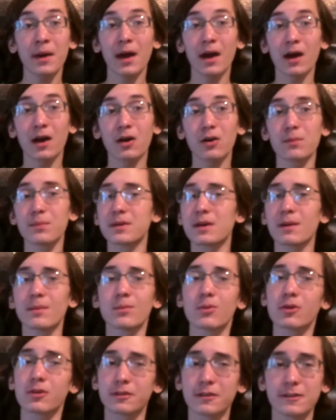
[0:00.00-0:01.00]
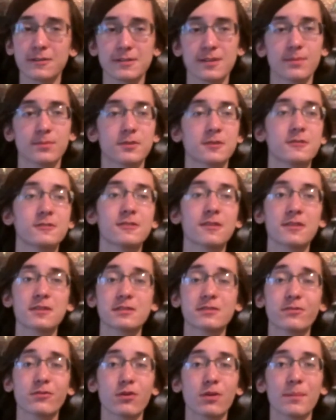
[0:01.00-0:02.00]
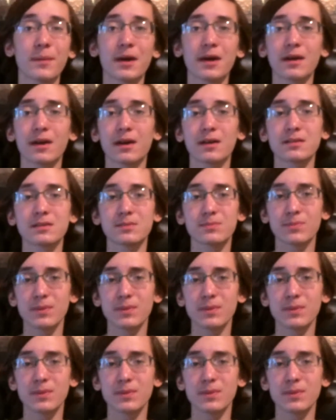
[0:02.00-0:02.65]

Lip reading: I'll become more accustomed to this format and